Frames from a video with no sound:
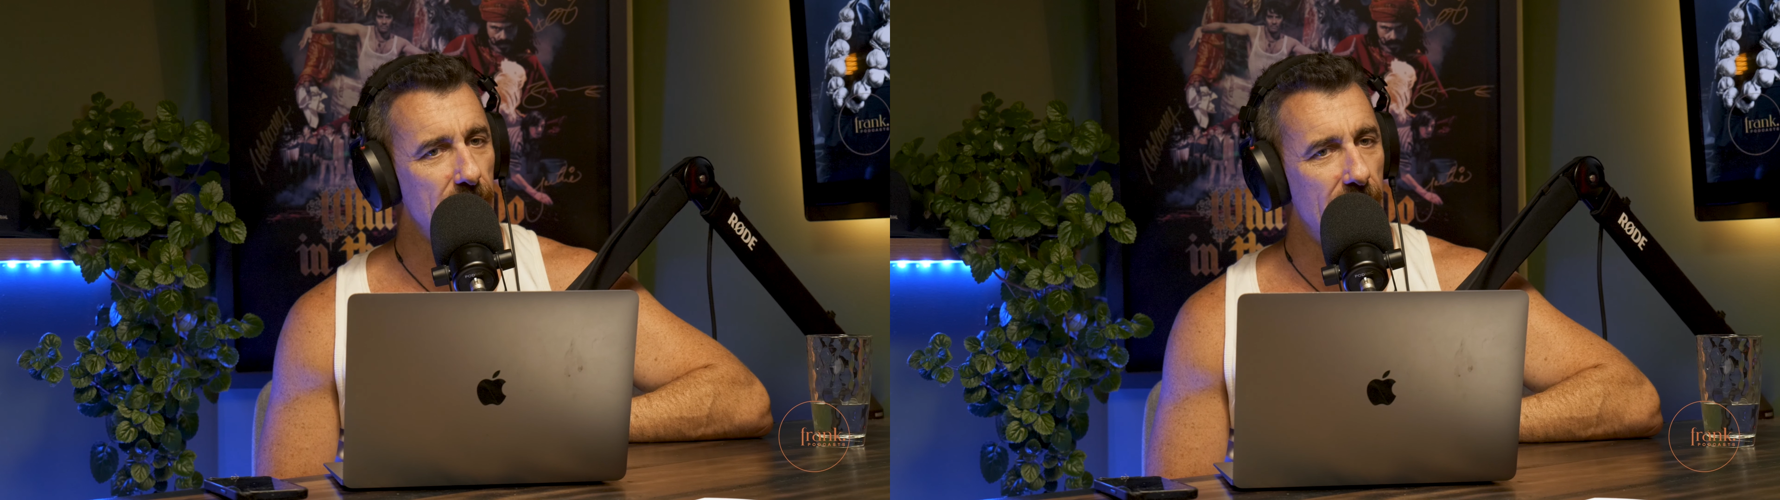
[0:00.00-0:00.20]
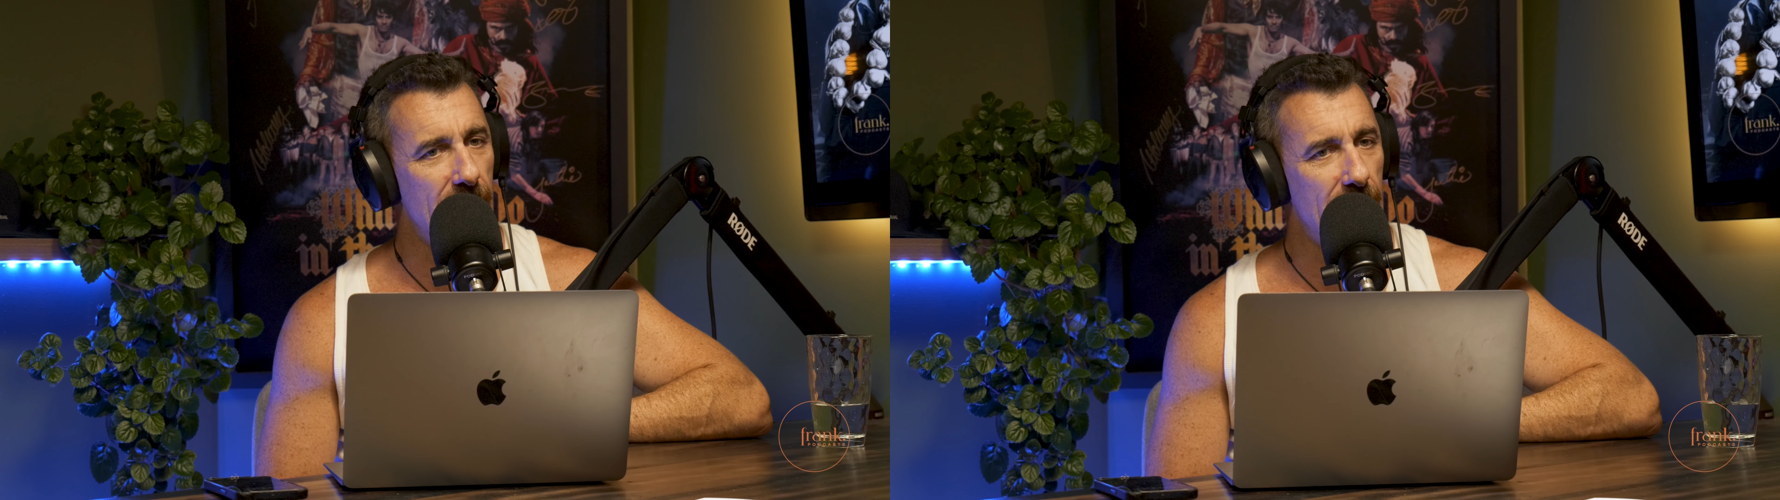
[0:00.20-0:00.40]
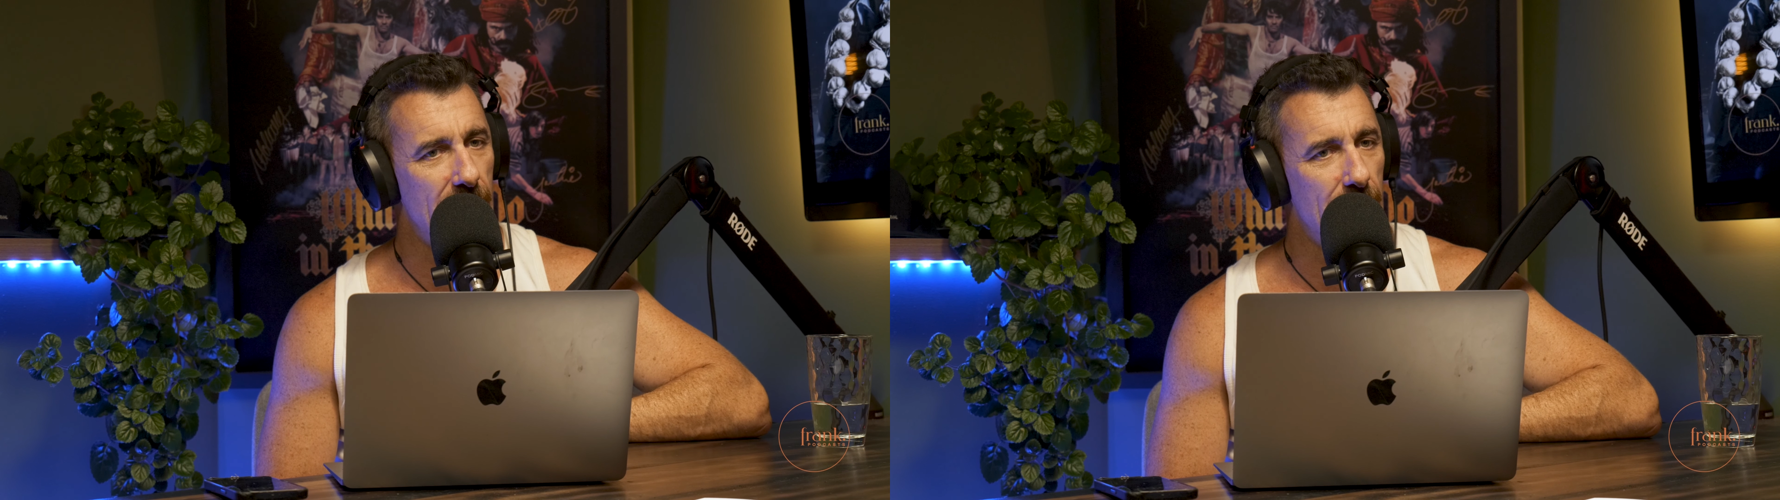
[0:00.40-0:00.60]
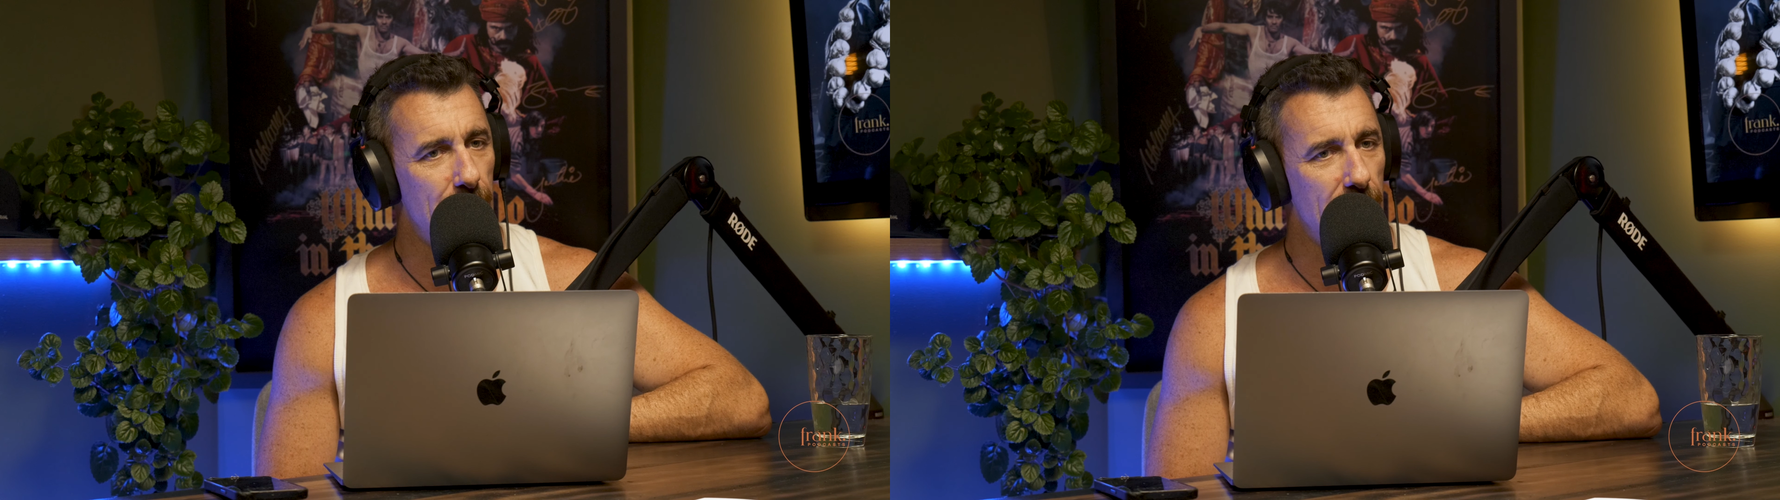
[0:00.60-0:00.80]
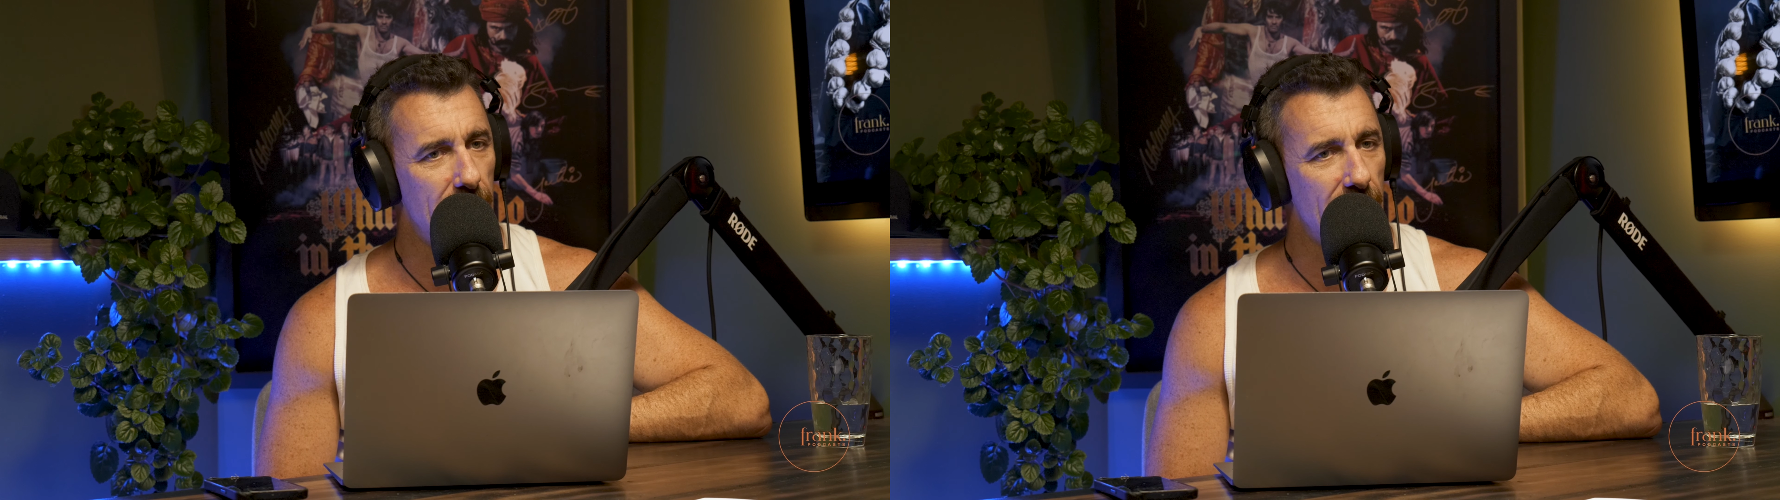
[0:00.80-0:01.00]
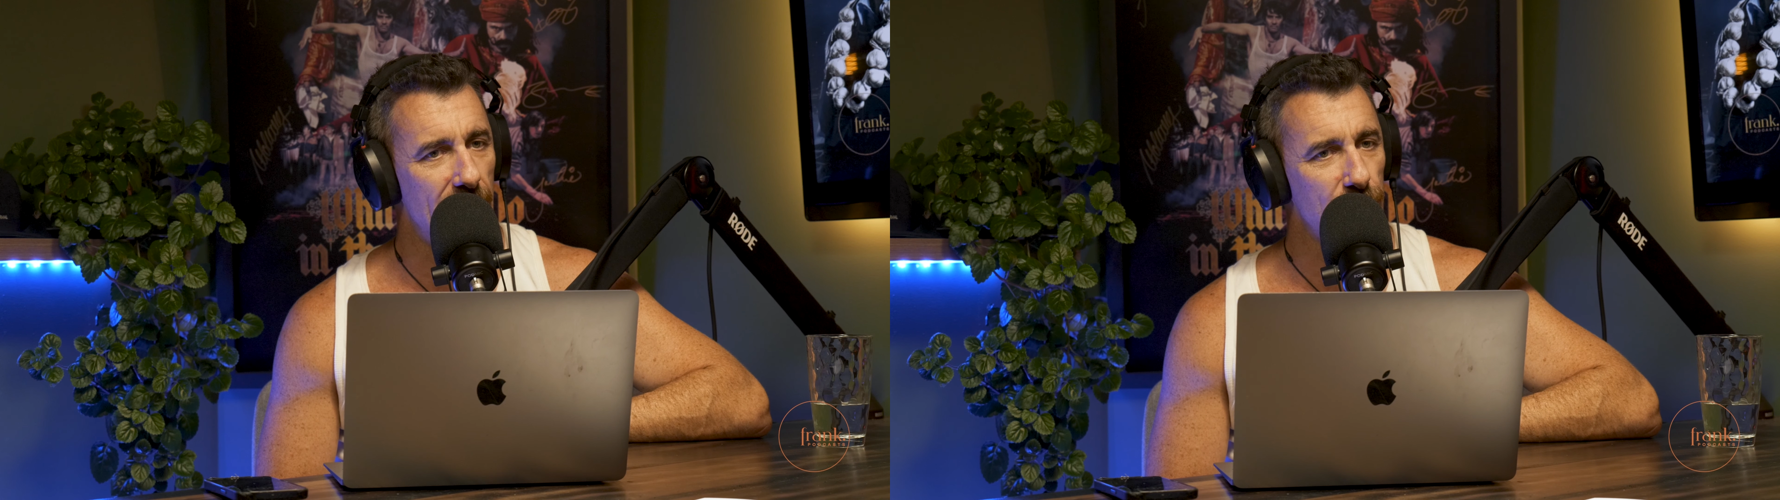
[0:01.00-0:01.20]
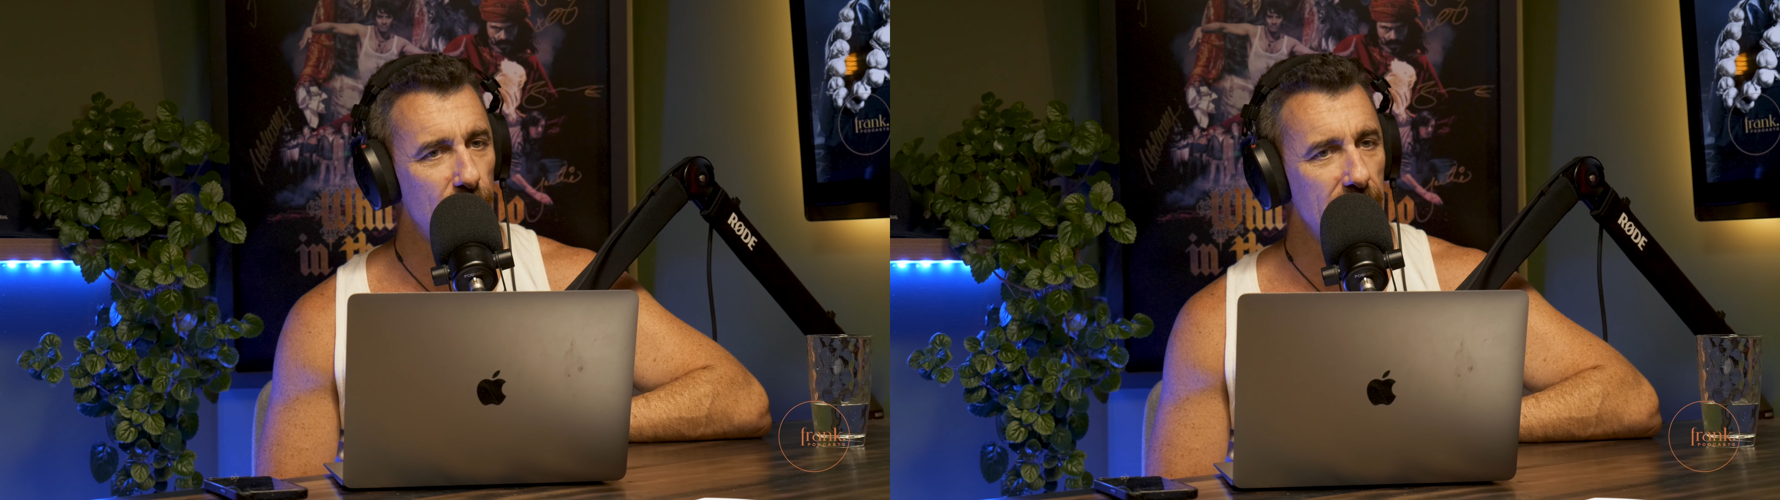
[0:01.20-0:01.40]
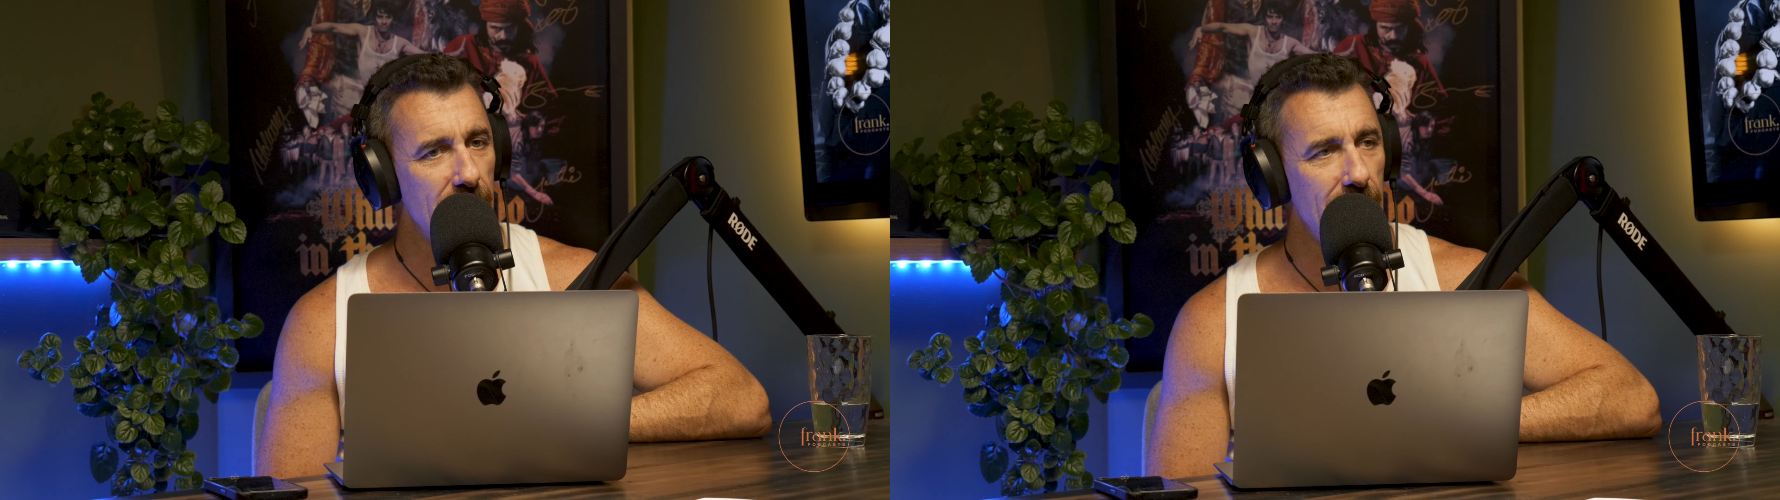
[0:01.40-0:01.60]
um, last
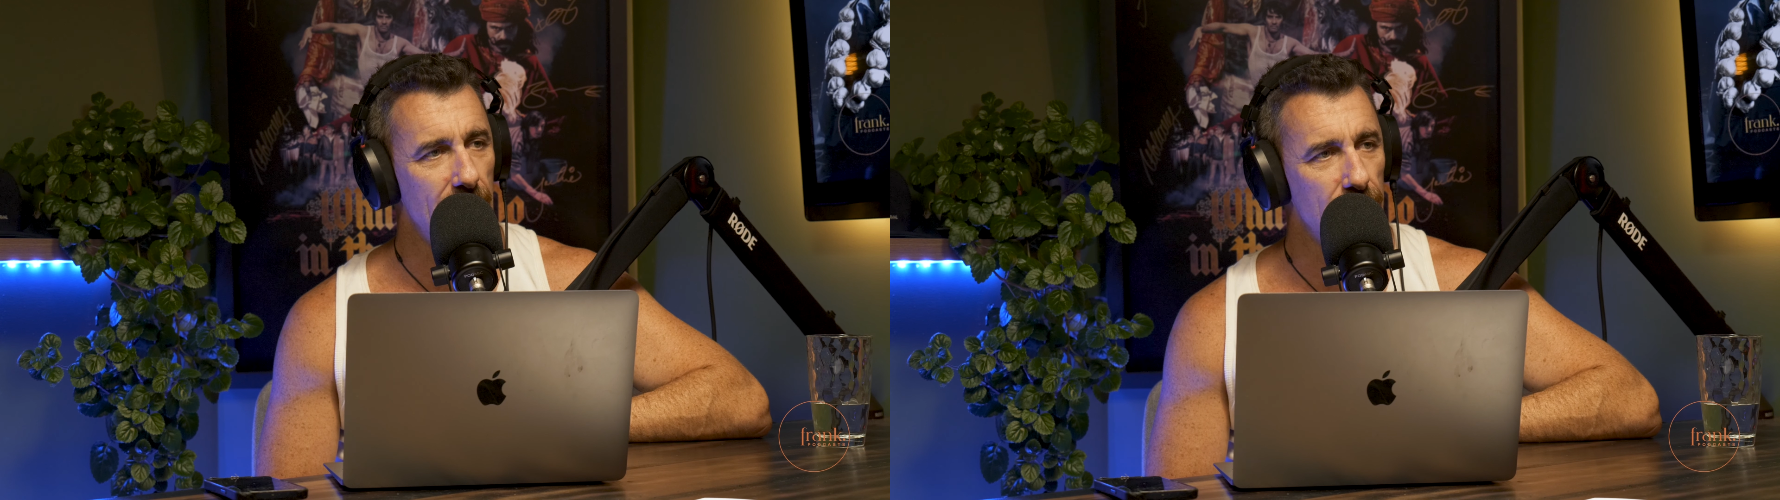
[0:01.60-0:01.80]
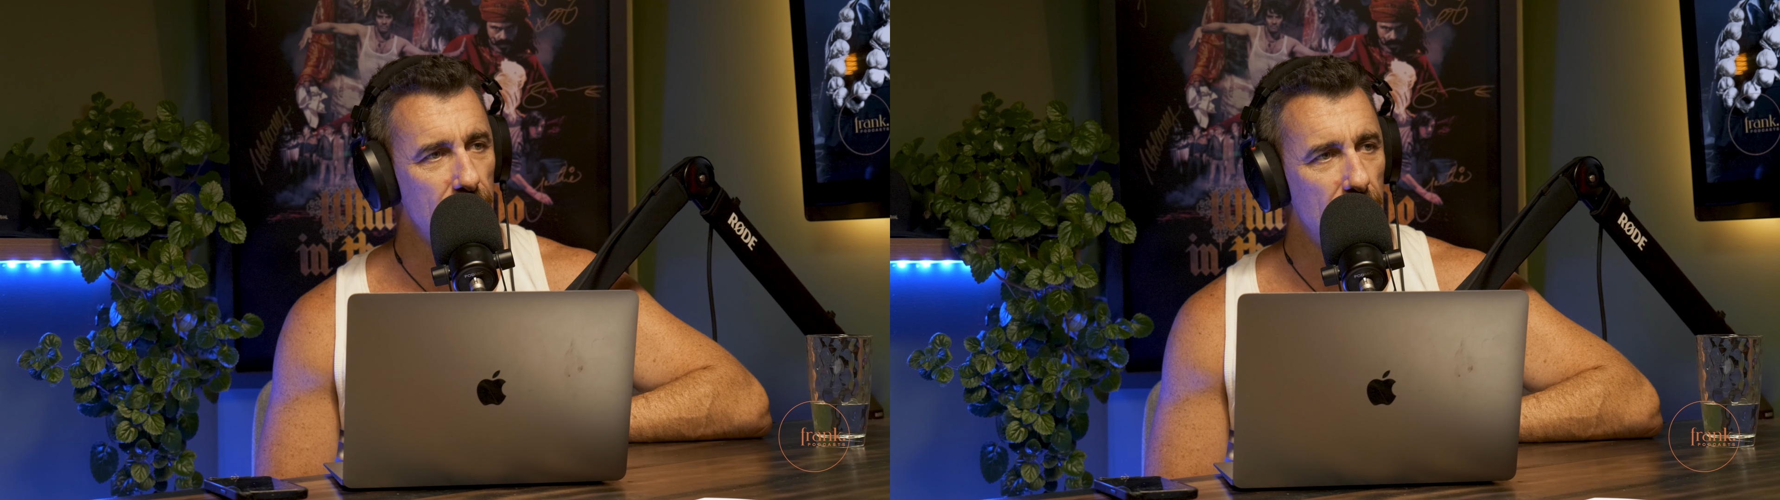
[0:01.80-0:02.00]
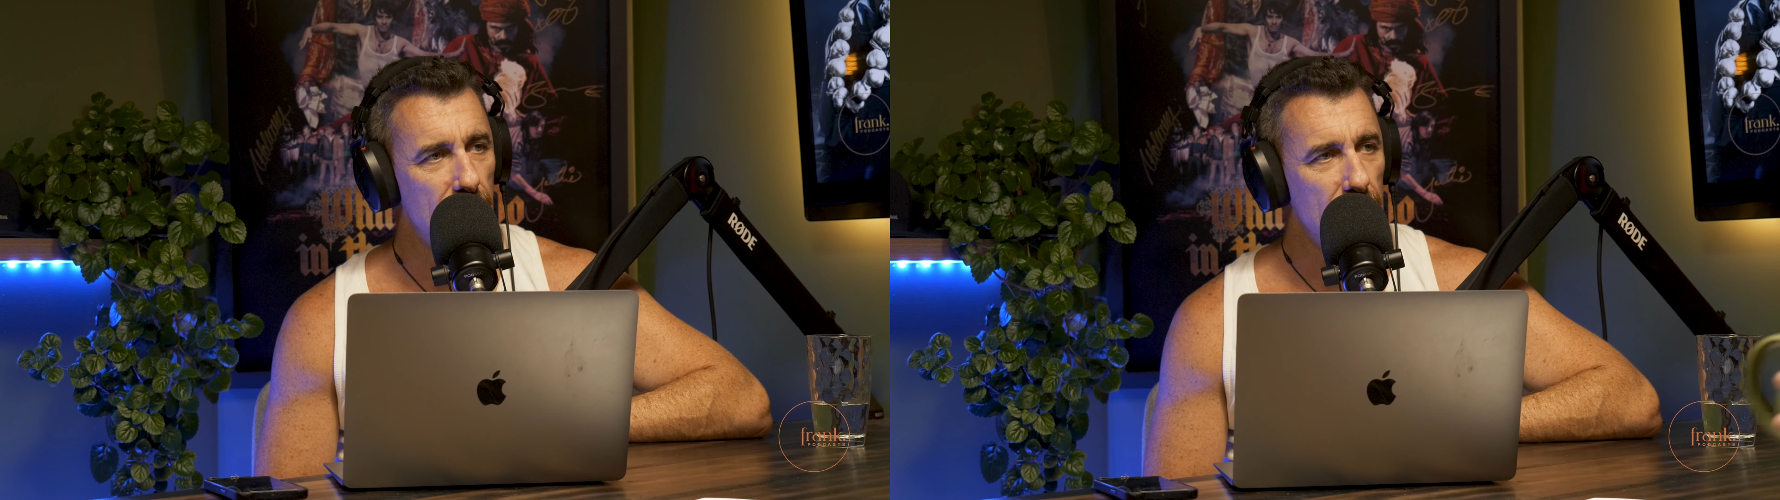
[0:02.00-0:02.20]
weekend,